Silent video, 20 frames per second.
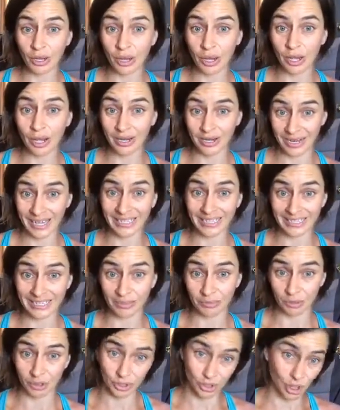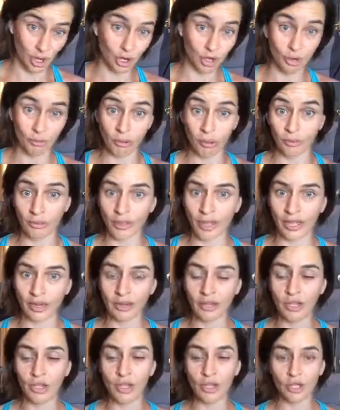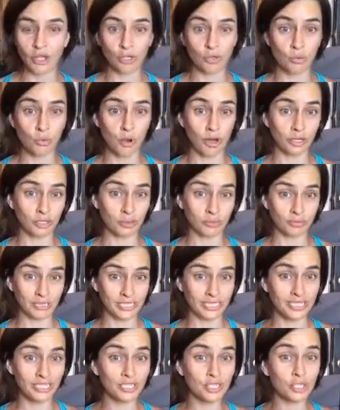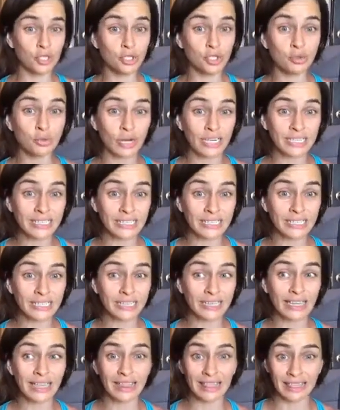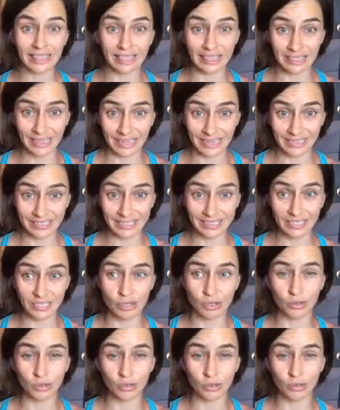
a night. We're going to talk about that. You want to be stressing less,